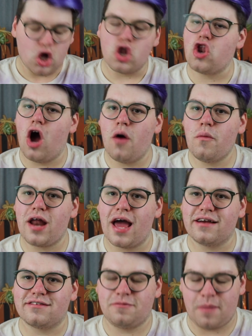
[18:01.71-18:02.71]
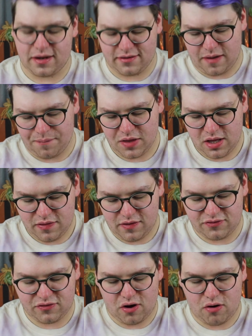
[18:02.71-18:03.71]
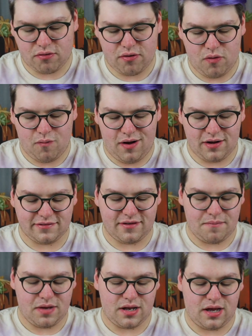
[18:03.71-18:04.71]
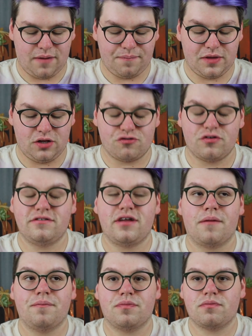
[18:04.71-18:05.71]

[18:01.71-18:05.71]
Not what I expected. The Scarecrow Walks at Midnight. Interesting.